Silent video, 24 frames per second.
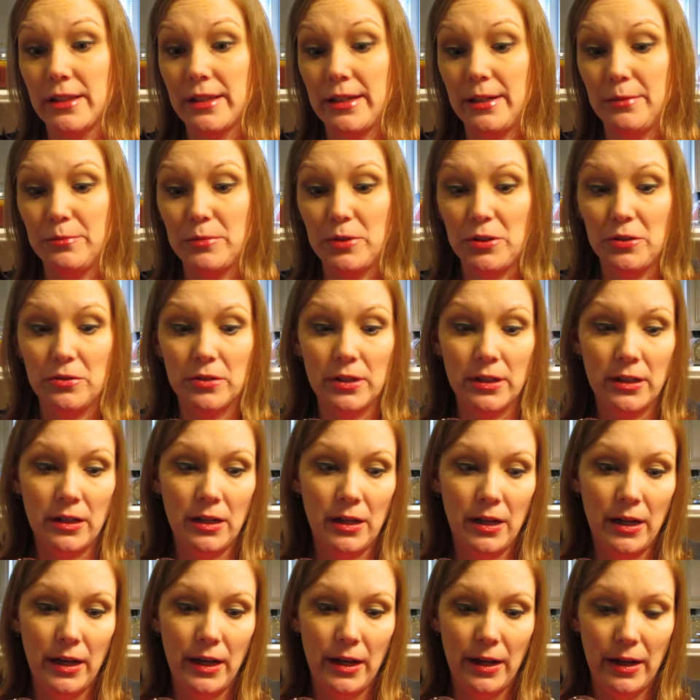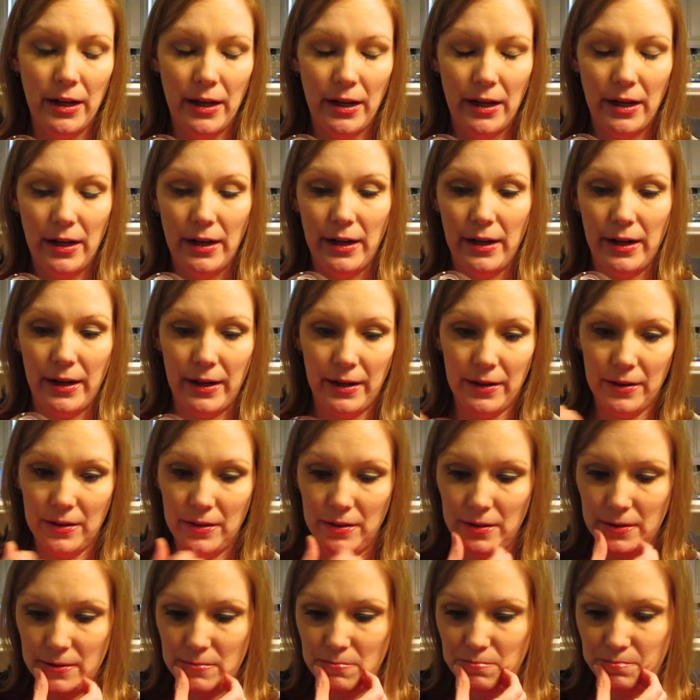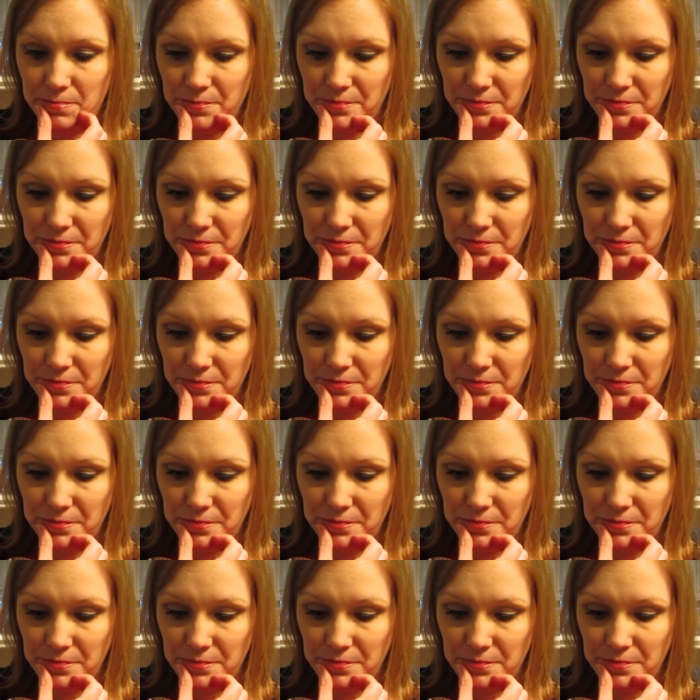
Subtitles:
theme to it. And